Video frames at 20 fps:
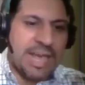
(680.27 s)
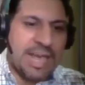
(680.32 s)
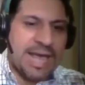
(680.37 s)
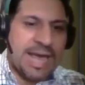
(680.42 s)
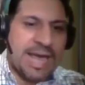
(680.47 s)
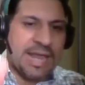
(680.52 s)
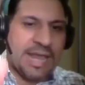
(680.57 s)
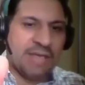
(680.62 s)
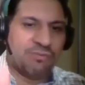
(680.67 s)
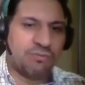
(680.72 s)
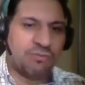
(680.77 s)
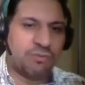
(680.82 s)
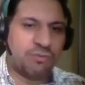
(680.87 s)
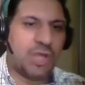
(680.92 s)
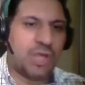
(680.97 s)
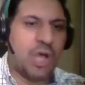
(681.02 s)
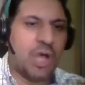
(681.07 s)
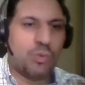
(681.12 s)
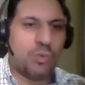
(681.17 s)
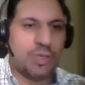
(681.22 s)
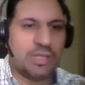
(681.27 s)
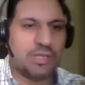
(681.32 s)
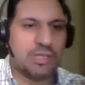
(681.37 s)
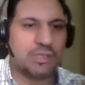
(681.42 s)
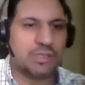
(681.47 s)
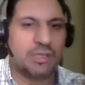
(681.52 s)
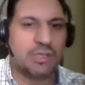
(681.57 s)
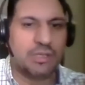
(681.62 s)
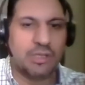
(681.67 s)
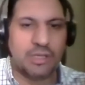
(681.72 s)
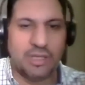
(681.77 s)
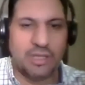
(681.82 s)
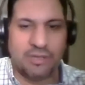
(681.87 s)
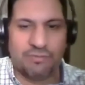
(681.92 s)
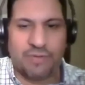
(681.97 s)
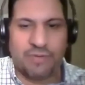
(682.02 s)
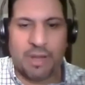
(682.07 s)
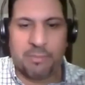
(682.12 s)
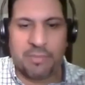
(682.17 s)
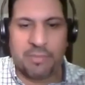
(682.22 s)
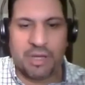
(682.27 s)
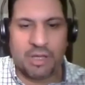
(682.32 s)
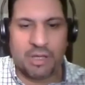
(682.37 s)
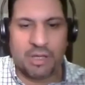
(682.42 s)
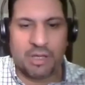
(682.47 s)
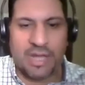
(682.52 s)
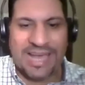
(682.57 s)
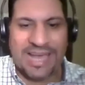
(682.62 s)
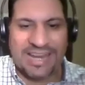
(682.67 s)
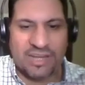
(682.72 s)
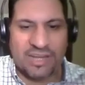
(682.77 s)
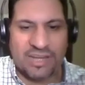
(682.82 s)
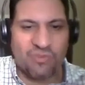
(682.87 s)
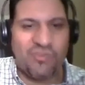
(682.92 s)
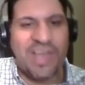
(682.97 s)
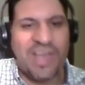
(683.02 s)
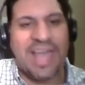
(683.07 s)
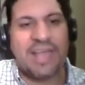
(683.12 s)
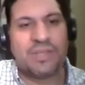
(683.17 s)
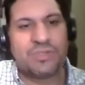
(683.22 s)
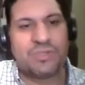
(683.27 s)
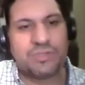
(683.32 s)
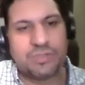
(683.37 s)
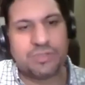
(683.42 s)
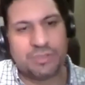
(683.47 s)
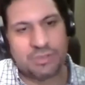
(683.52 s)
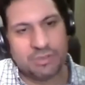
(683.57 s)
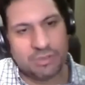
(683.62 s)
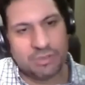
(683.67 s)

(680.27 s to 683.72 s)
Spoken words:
And I flow with it. If I'm an advanced